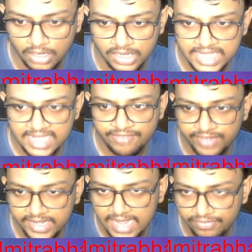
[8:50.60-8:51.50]
King
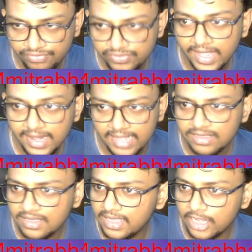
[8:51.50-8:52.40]
f8, and then I think
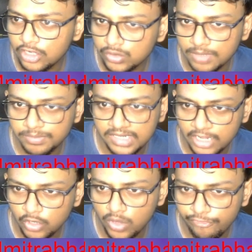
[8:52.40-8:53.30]
he can go something like
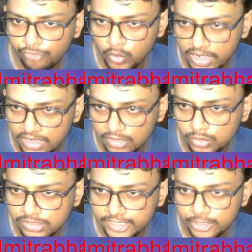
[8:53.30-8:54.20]
rook f2 and rook
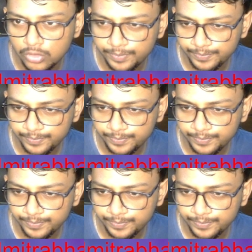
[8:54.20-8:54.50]
c2.